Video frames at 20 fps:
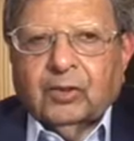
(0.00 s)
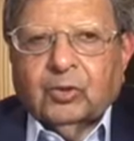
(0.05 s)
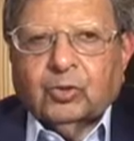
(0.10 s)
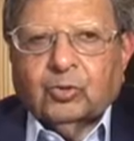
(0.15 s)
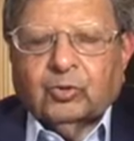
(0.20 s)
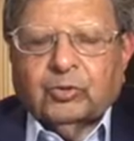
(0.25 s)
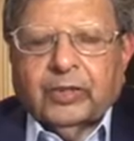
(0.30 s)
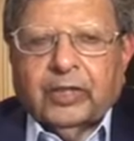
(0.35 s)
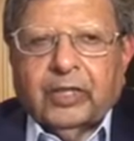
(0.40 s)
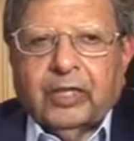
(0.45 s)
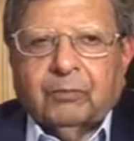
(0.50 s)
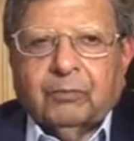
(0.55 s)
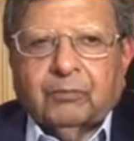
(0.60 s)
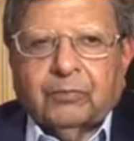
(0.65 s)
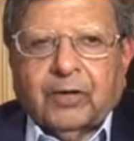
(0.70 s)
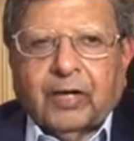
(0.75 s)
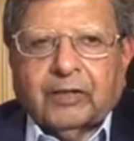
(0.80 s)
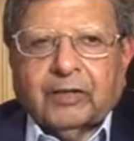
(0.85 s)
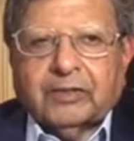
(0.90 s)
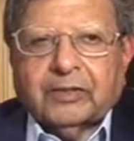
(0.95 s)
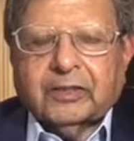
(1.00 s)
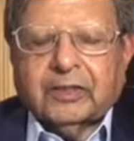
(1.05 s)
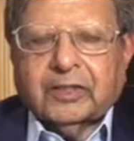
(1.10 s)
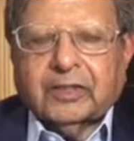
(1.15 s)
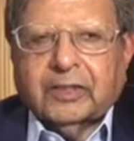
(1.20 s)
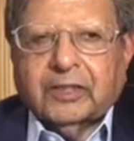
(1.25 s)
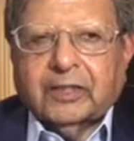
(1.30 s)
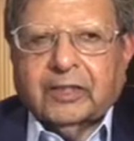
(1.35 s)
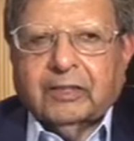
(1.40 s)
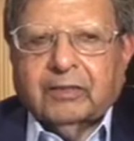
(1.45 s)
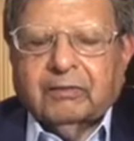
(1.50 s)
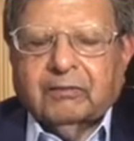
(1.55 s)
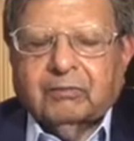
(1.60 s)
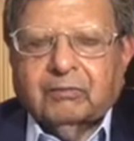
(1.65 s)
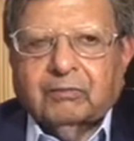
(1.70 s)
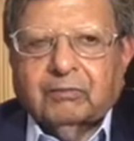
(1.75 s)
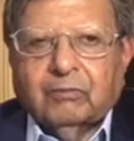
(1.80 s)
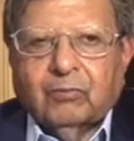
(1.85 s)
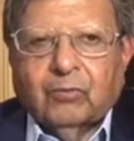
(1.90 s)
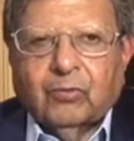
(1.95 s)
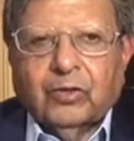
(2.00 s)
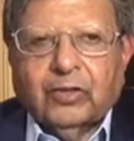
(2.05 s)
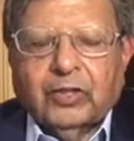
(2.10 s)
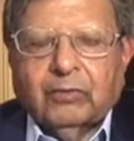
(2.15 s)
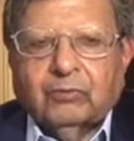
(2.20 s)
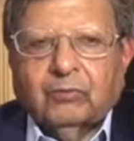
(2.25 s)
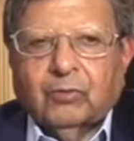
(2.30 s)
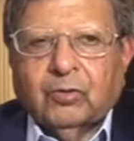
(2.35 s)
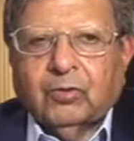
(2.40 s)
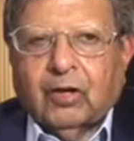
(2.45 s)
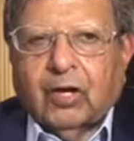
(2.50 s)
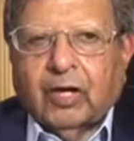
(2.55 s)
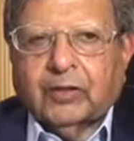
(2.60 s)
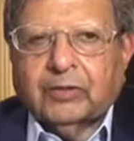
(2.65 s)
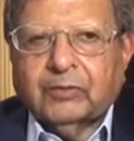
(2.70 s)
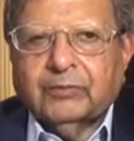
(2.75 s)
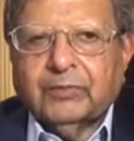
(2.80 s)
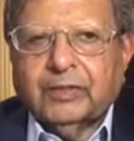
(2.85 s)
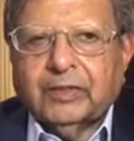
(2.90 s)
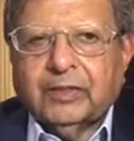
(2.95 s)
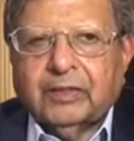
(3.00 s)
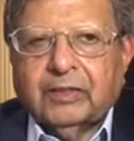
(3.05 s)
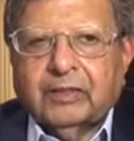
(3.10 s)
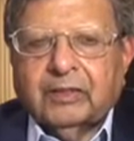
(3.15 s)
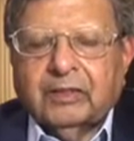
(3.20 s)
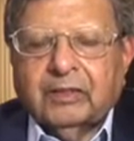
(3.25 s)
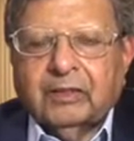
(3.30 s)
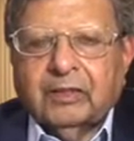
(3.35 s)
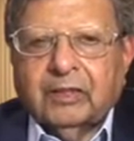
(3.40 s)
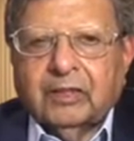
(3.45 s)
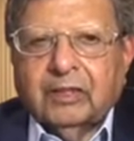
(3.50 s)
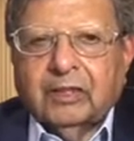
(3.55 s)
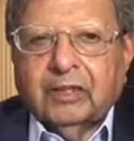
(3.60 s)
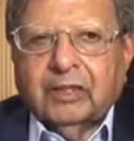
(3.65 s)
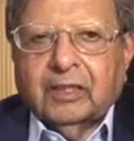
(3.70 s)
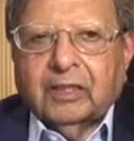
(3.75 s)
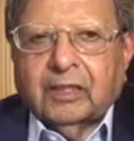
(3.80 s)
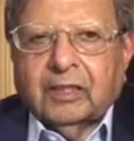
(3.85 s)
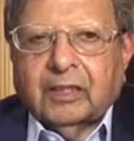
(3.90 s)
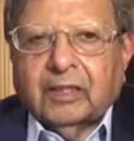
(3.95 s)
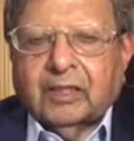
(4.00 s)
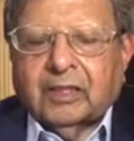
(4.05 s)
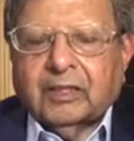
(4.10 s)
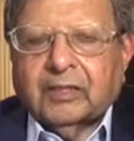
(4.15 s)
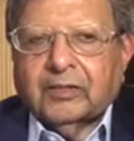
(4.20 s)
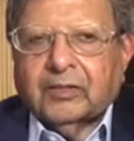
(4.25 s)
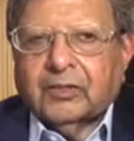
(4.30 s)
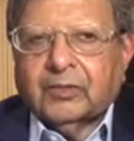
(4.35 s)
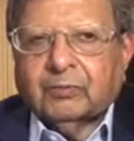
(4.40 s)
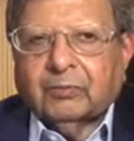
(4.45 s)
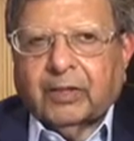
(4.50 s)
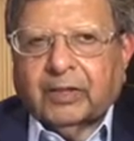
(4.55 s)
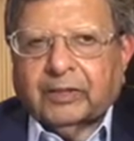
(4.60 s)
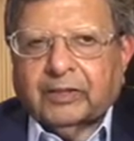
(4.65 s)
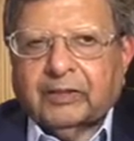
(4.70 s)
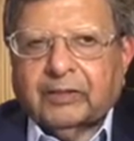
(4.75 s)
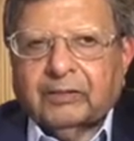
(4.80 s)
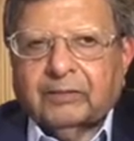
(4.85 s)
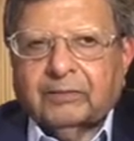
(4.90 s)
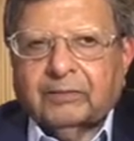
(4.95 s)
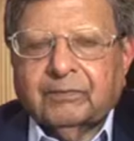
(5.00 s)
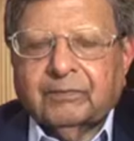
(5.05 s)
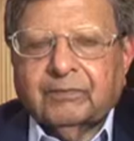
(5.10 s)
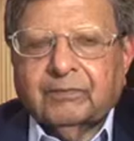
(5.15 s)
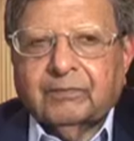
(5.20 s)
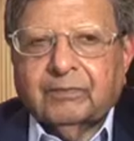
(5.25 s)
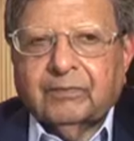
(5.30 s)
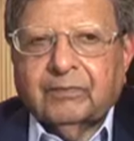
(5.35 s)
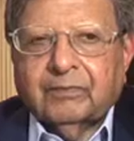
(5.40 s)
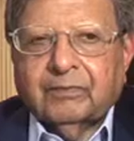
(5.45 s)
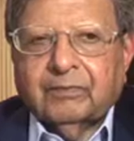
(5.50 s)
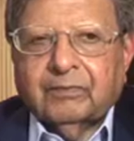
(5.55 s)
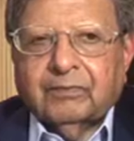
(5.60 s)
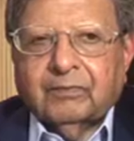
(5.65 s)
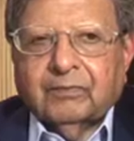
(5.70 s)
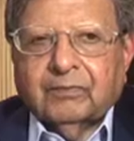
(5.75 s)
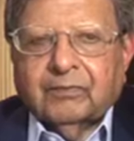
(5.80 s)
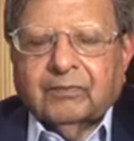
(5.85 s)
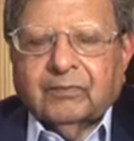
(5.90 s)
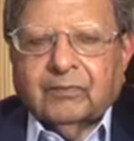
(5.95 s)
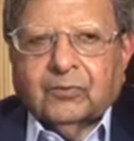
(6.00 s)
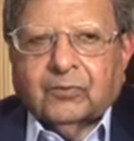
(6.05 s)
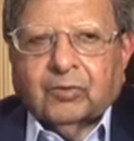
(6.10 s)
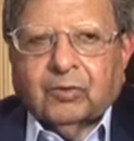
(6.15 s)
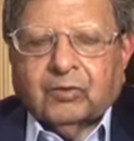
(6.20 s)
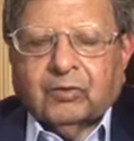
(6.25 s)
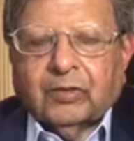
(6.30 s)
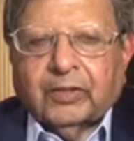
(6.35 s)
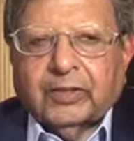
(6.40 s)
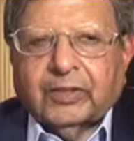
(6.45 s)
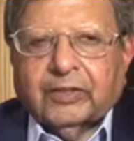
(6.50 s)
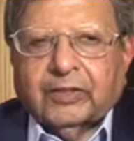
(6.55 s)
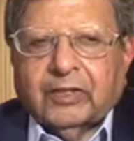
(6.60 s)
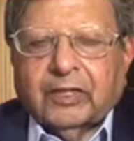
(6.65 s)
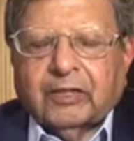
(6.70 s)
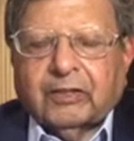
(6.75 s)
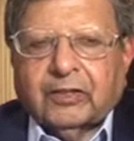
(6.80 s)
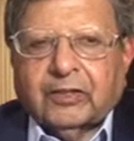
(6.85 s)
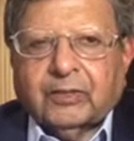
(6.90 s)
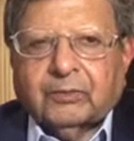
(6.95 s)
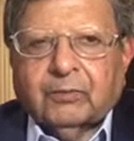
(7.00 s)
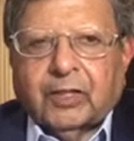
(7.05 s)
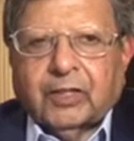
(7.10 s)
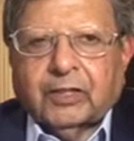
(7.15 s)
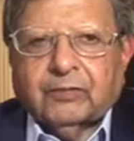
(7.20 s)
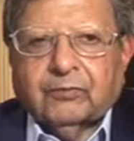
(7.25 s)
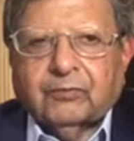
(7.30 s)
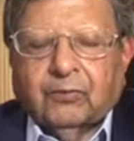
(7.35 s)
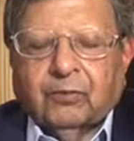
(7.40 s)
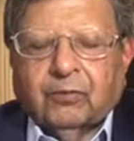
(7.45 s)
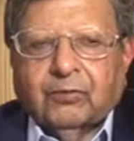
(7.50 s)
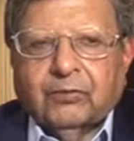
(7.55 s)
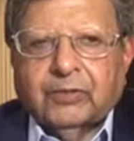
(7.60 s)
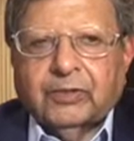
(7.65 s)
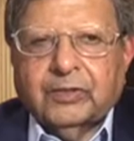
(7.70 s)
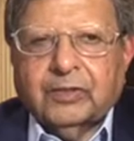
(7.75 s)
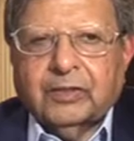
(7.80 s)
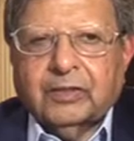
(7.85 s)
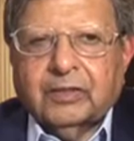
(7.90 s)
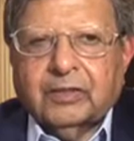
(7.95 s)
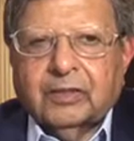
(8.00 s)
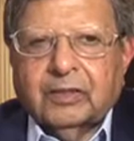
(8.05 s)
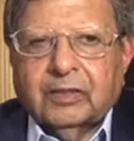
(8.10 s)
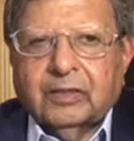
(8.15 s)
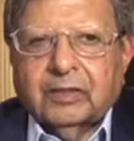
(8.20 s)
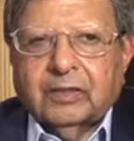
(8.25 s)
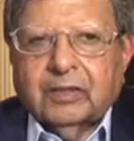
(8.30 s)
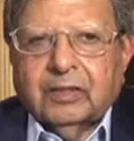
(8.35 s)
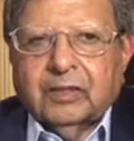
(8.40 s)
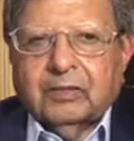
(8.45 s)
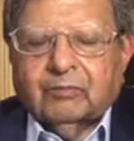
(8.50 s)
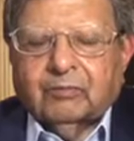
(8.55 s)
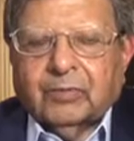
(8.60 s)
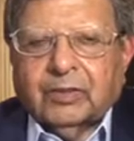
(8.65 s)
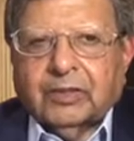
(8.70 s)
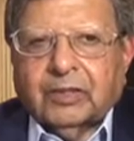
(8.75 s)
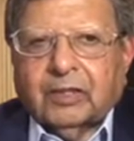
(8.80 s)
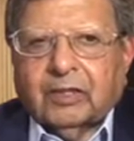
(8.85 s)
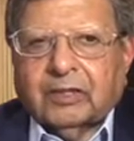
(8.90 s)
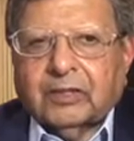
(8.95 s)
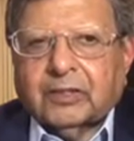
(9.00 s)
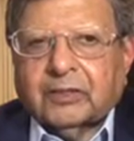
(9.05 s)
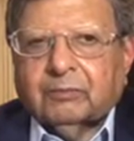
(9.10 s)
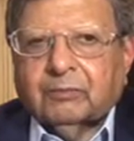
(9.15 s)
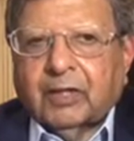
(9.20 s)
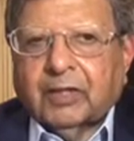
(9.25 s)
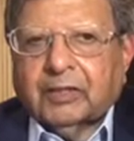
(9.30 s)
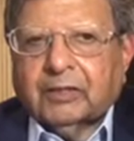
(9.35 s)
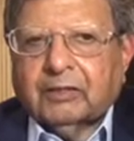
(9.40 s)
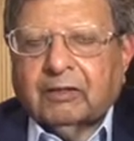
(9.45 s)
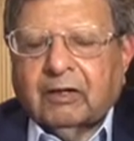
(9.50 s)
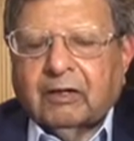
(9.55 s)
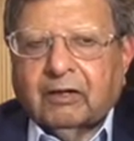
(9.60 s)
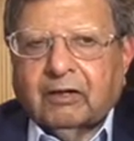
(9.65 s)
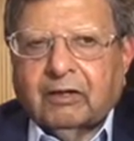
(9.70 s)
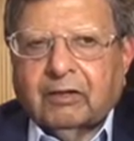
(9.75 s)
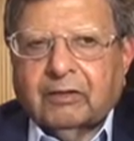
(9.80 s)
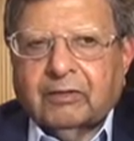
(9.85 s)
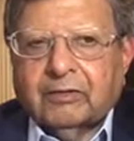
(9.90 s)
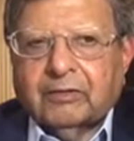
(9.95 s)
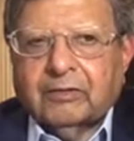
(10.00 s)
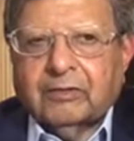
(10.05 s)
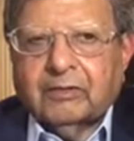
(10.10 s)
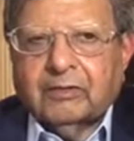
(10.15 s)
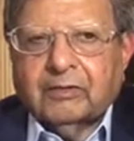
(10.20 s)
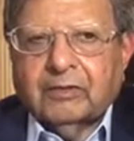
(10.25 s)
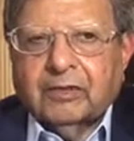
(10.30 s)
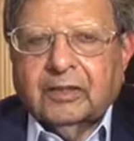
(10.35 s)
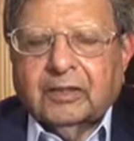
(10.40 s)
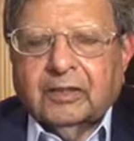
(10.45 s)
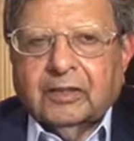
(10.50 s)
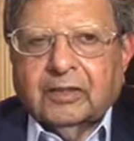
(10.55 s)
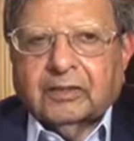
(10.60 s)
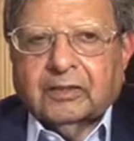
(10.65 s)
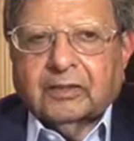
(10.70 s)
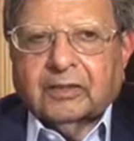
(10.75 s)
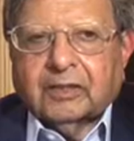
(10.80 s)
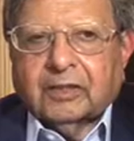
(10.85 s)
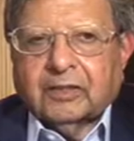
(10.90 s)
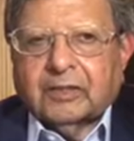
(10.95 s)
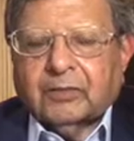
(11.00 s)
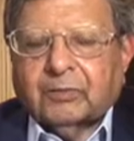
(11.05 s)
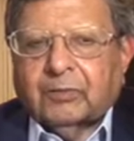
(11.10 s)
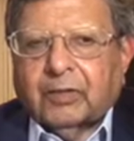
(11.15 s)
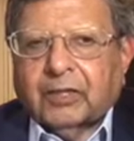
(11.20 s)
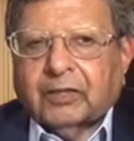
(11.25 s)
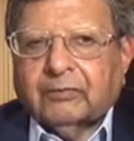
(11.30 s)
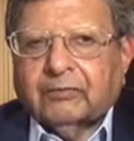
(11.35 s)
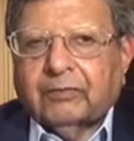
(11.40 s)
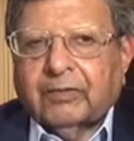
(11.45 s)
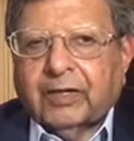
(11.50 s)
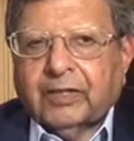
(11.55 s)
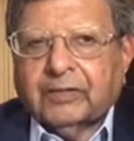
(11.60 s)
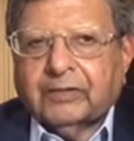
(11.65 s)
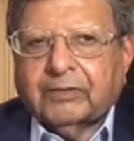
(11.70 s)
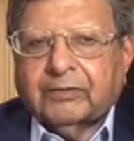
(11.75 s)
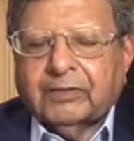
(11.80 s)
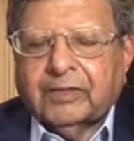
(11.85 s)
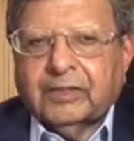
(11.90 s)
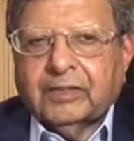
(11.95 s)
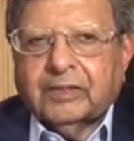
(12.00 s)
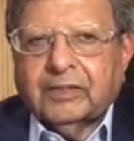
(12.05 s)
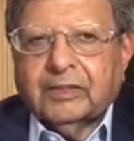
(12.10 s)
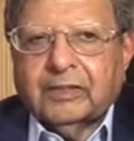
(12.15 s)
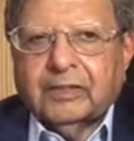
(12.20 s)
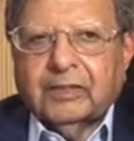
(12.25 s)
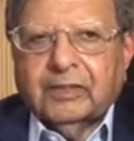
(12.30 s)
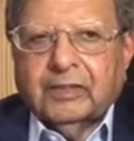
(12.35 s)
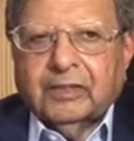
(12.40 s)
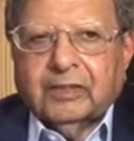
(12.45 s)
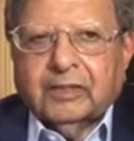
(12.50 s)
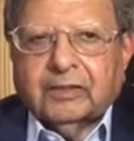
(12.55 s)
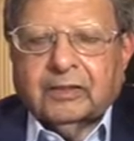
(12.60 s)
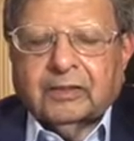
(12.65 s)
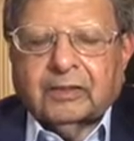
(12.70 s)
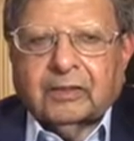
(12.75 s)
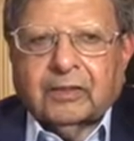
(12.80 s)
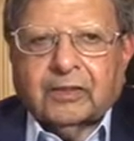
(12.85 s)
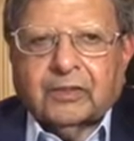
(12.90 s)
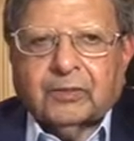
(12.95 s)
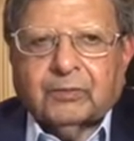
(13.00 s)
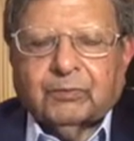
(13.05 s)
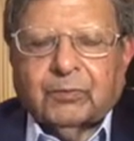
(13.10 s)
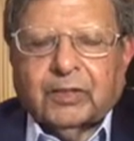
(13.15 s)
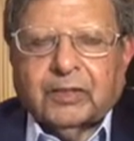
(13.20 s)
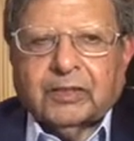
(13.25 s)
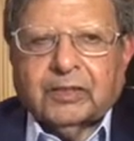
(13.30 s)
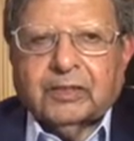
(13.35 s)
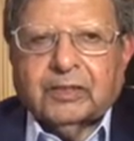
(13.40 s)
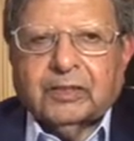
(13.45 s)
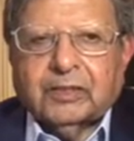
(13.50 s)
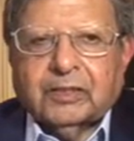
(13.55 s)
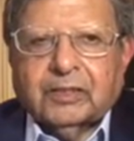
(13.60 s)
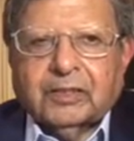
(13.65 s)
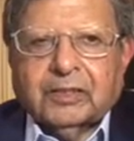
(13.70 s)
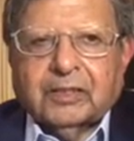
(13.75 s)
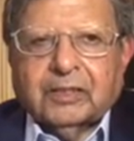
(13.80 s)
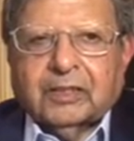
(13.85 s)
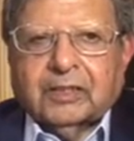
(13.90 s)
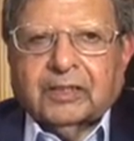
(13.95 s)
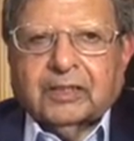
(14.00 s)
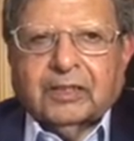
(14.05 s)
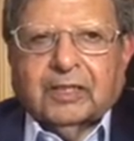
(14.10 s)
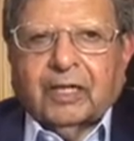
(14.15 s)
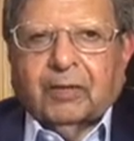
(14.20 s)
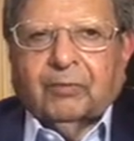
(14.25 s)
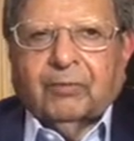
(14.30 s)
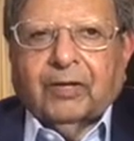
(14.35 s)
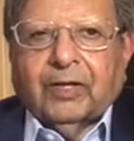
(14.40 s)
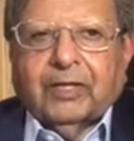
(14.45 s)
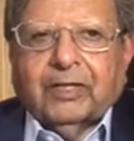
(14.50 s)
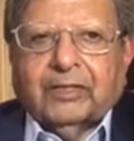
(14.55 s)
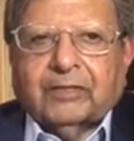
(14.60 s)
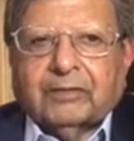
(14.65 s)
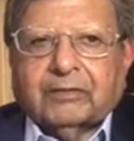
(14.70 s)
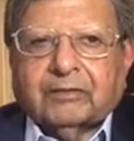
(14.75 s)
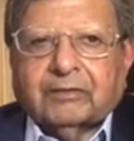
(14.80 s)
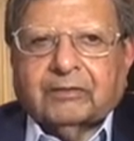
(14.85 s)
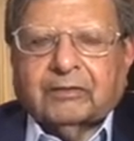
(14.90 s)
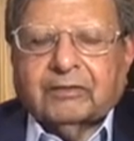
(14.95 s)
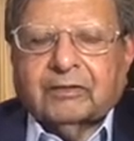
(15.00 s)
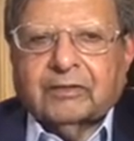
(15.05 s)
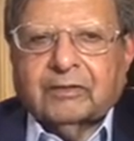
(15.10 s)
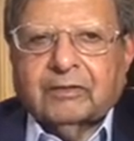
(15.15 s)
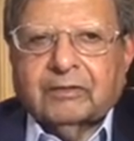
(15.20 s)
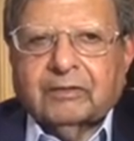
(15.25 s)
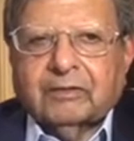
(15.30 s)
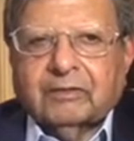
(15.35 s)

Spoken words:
Today, products are getting more and more automated and smart. Not only there are smartphones, but there are smart cars, there are smart factories, there are smart appliances.